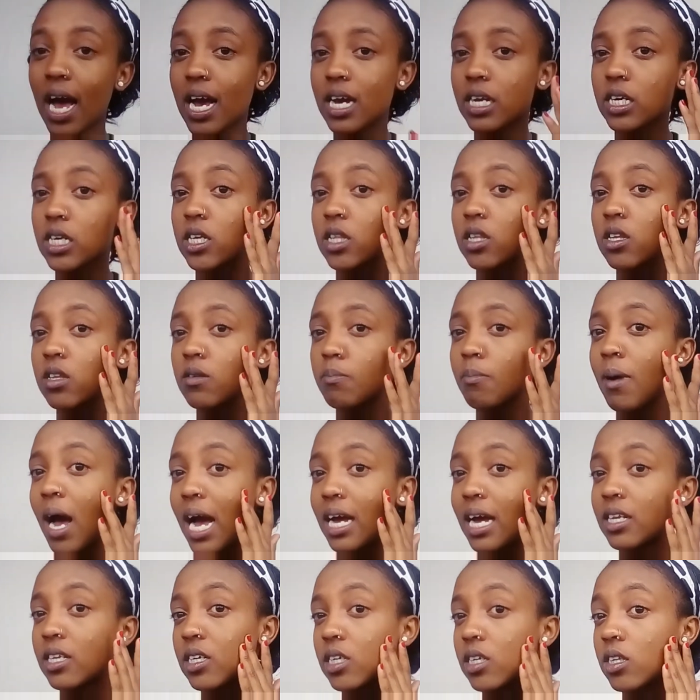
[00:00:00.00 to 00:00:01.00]
and it's
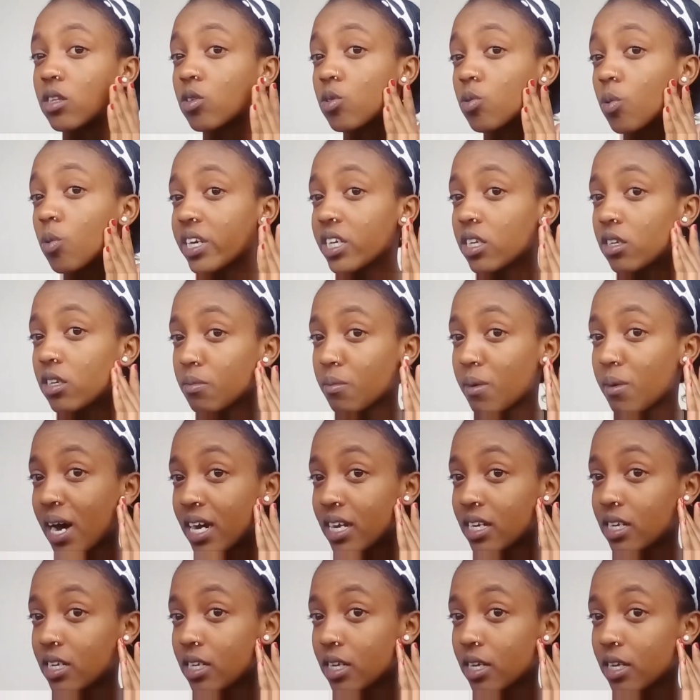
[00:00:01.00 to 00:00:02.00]
matte. It's quite
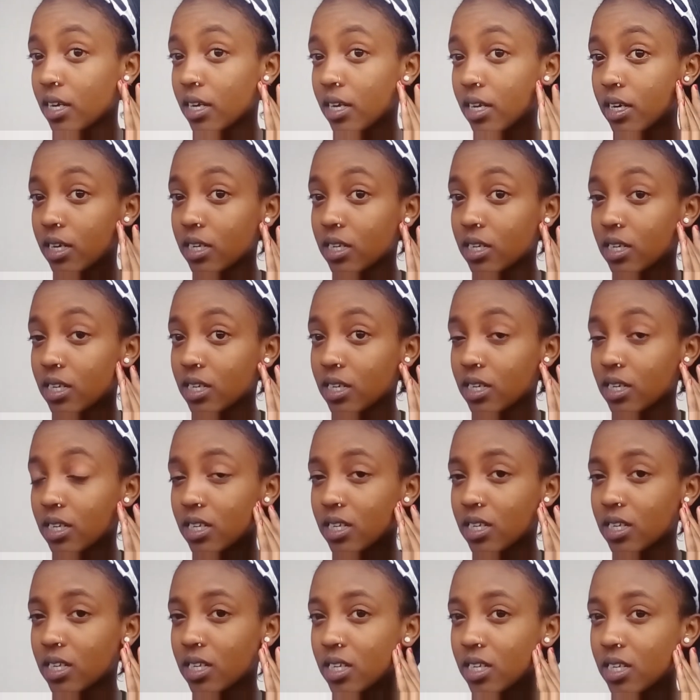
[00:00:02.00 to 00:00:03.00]
matte.
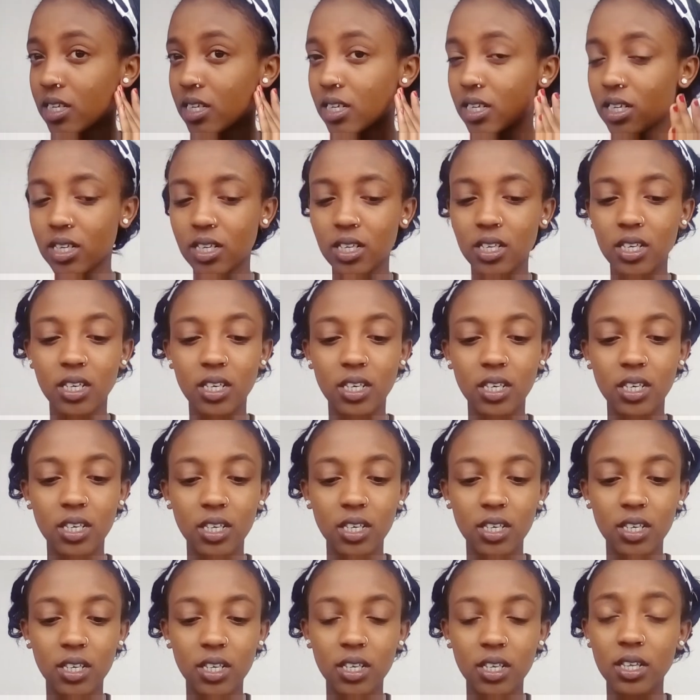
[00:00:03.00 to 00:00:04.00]
It's,
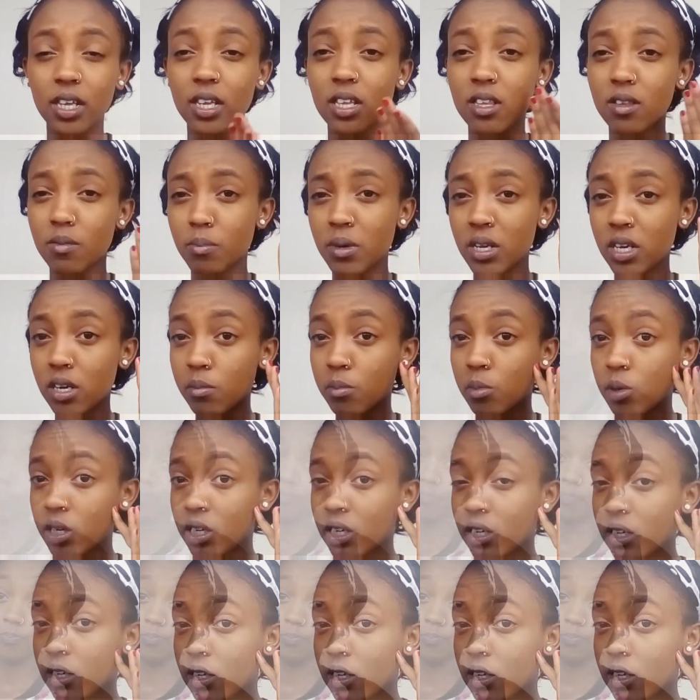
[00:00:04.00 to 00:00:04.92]
there's minimal